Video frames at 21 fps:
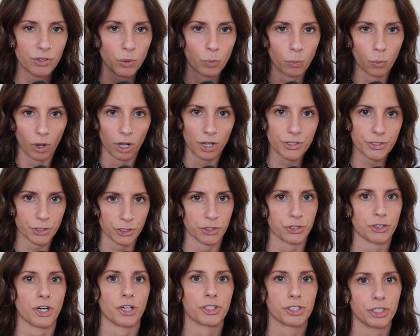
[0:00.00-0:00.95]
the walls are
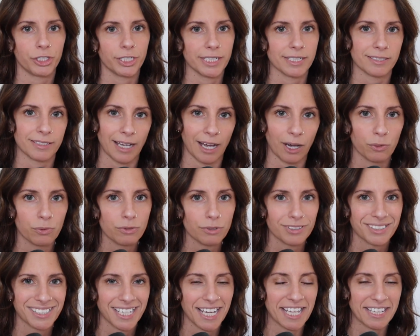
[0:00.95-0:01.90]
structurally sound,
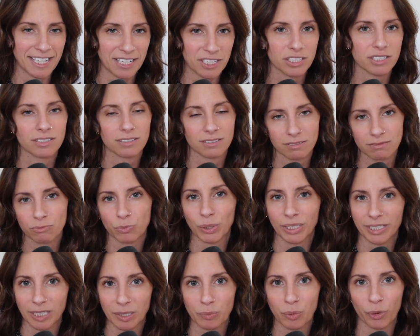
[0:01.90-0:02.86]
and that's
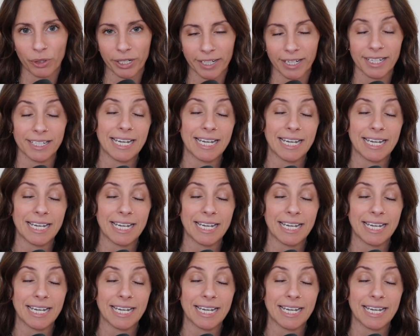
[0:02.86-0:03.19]
really important.